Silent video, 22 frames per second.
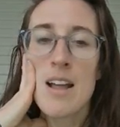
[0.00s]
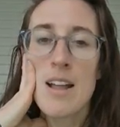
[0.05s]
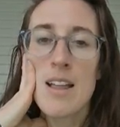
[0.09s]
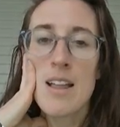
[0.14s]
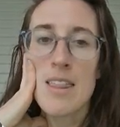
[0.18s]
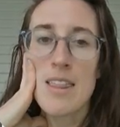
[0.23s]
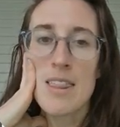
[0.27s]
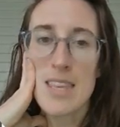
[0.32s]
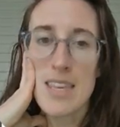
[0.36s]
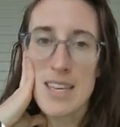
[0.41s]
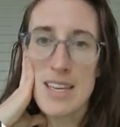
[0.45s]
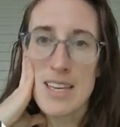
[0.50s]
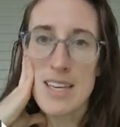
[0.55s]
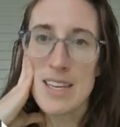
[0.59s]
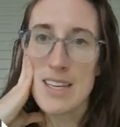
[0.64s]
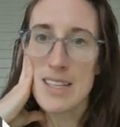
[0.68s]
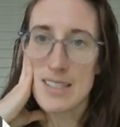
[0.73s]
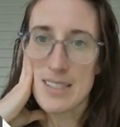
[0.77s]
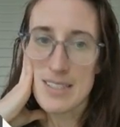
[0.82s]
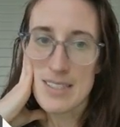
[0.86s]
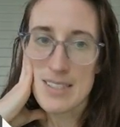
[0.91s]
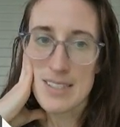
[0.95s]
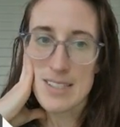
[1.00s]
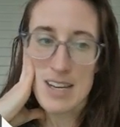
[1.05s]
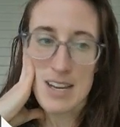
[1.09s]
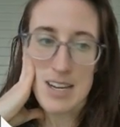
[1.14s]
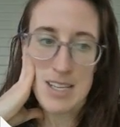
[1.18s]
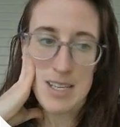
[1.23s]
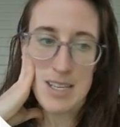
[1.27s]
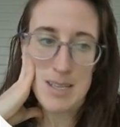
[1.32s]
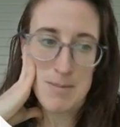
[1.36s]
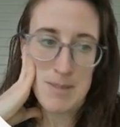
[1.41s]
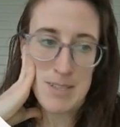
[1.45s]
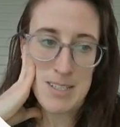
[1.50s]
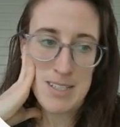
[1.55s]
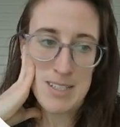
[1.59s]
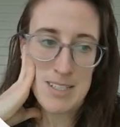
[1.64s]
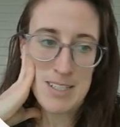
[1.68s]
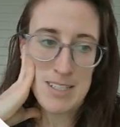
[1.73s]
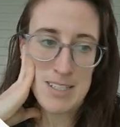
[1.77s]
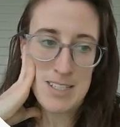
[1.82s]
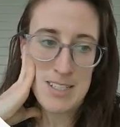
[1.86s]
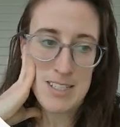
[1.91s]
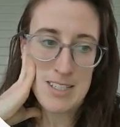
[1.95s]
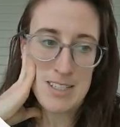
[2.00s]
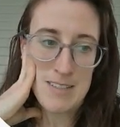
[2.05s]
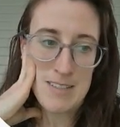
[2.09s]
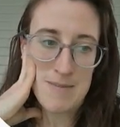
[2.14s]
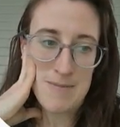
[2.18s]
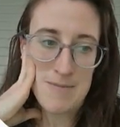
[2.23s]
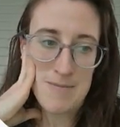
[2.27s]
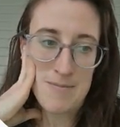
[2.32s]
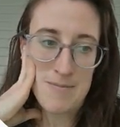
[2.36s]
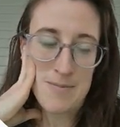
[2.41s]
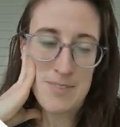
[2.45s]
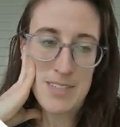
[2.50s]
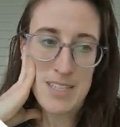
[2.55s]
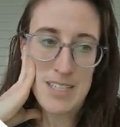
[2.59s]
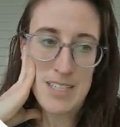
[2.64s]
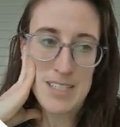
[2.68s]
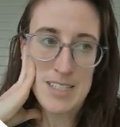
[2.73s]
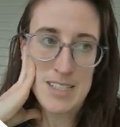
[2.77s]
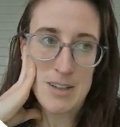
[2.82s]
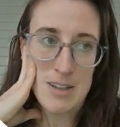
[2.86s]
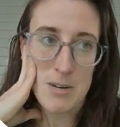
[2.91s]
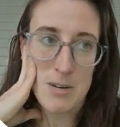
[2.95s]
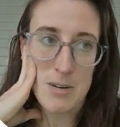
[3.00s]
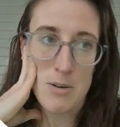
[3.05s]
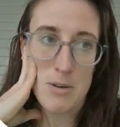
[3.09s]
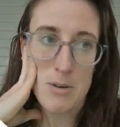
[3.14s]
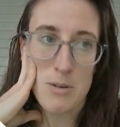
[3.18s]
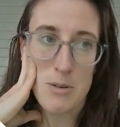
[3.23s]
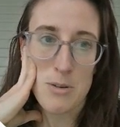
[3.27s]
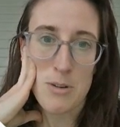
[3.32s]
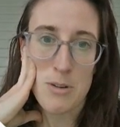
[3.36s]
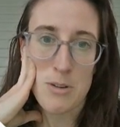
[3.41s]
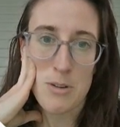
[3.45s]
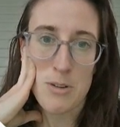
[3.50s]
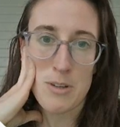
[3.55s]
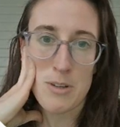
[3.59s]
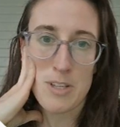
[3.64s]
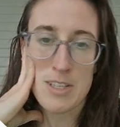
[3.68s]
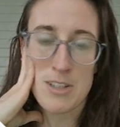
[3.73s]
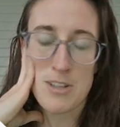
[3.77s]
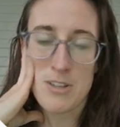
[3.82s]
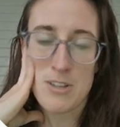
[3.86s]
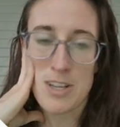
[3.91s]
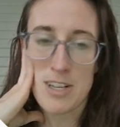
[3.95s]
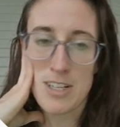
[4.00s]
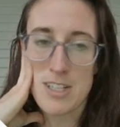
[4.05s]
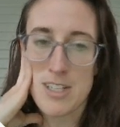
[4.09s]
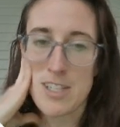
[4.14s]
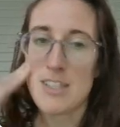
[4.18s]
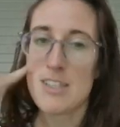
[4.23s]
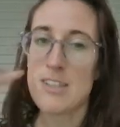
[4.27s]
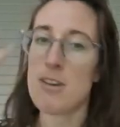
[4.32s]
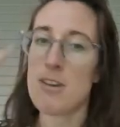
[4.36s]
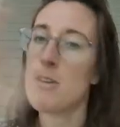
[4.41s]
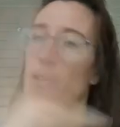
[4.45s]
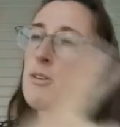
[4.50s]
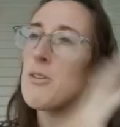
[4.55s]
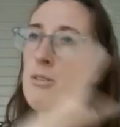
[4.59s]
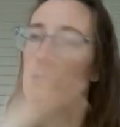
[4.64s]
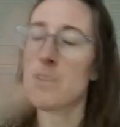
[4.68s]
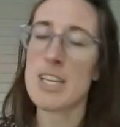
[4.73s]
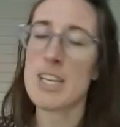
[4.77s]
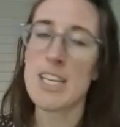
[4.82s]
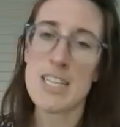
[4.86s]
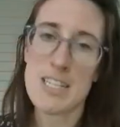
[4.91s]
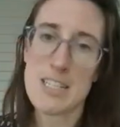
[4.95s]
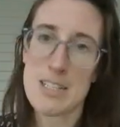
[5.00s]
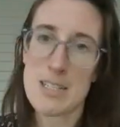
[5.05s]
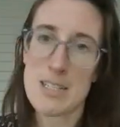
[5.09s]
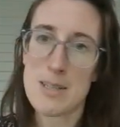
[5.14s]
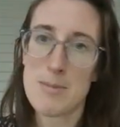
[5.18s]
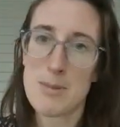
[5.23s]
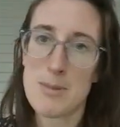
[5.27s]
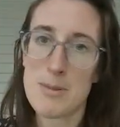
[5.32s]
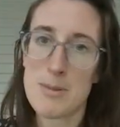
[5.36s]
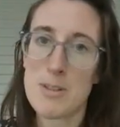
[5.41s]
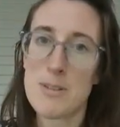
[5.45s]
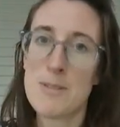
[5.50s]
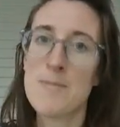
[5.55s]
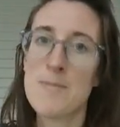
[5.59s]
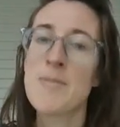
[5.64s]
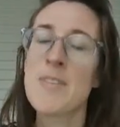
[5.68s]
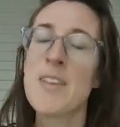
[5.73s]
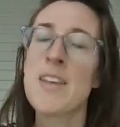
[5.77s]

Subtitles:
this document is the whole instruction, the whole kit and caboodle.